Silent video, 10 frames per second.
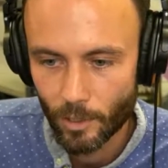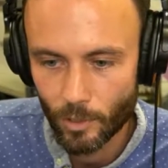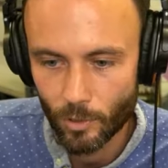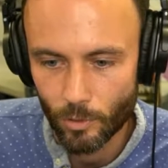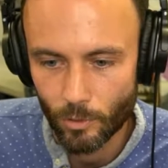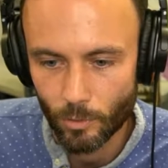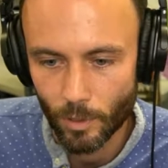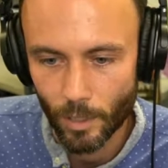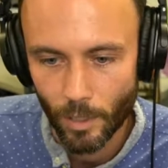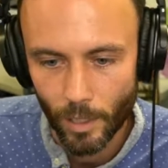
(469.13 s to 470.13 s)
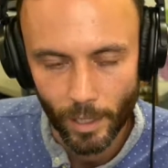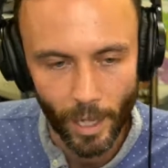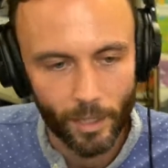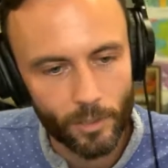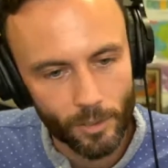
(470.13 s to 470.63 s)
to
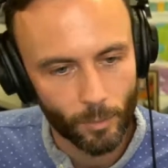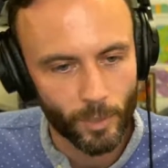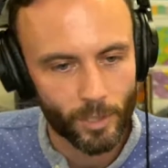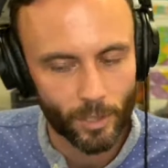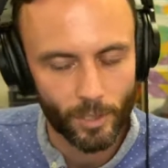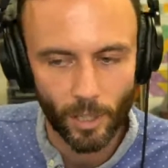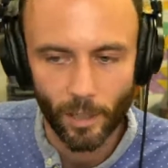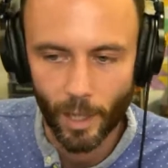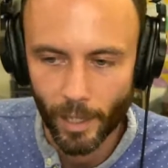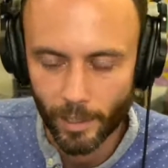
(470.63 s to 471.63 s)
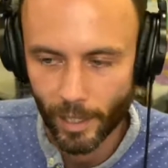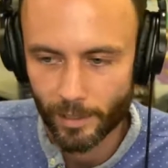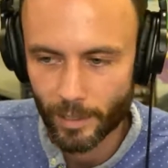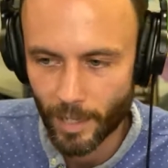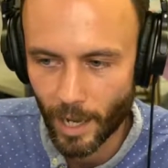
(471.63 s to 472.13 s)
kind of do some research online. And
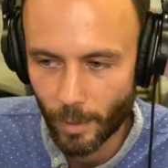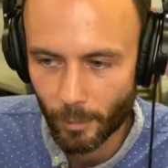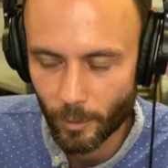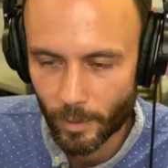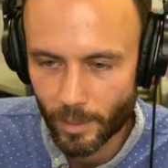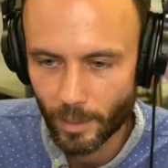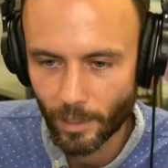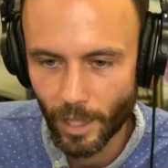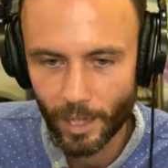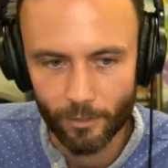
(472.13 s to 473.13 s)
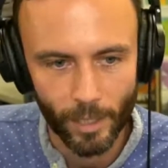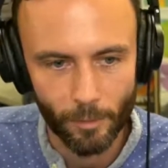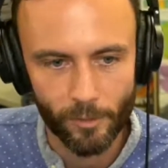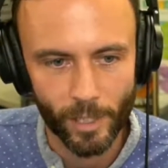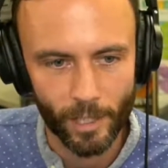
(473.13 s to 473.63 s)
at the time, there wasn't a lot of
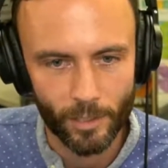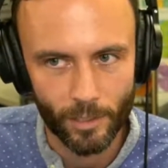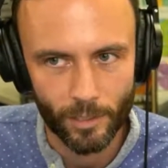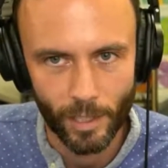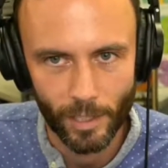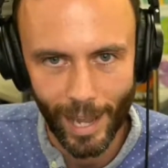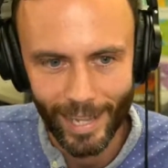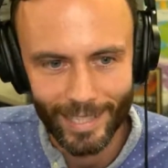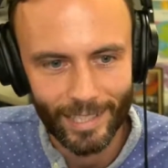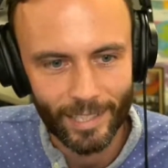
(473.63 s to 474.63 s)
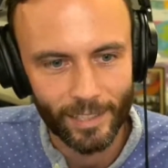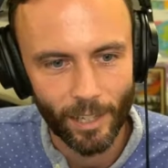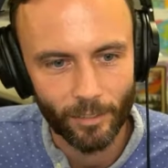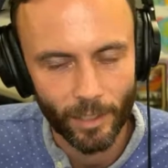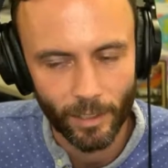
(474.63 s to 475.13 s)
gamification like ideas
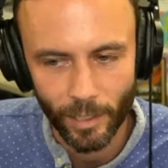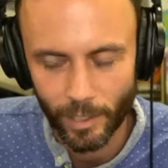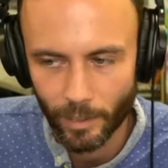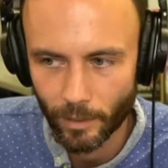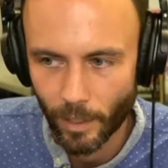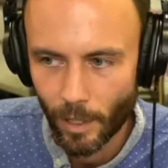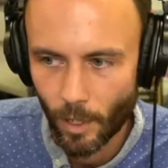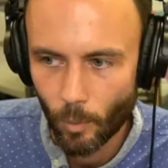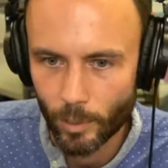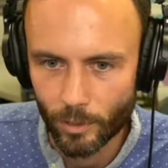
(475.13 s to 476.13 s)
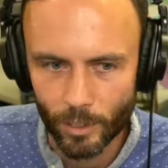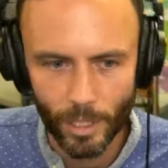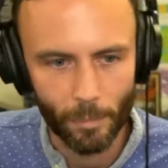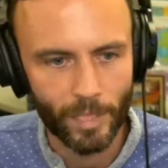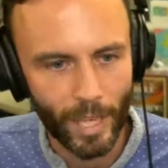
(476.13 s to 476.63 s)
out there. And when you
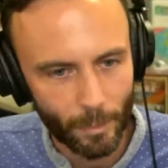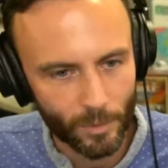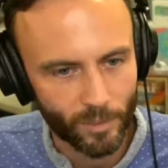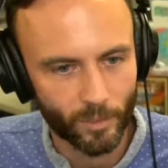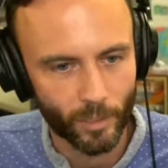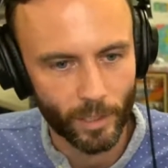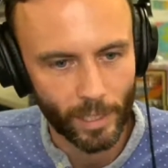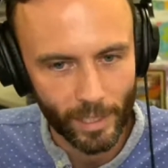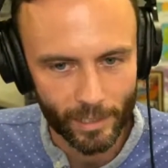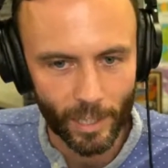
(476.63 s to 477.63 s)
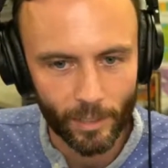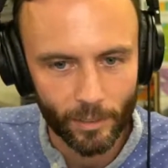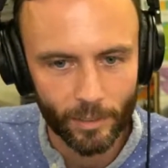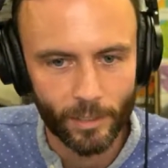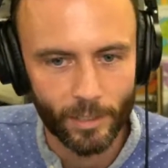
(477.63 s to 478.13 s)
look up games for
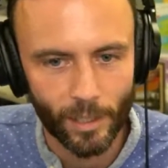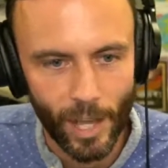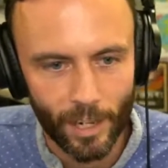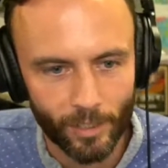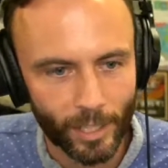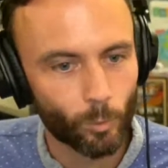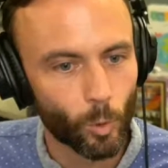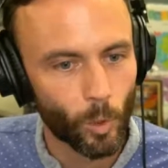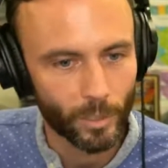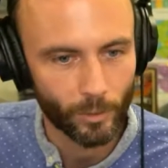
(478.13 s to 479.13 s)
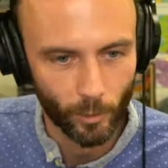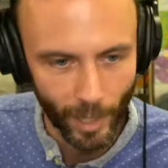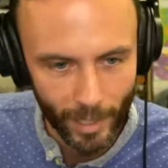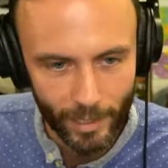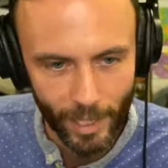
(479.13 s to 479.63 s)
ESL, there's a lot of like roll and
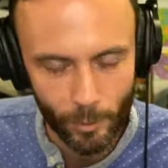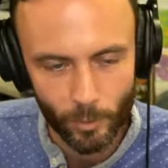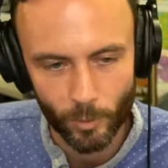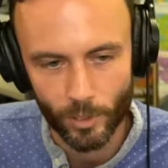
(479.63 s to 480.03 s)
write games,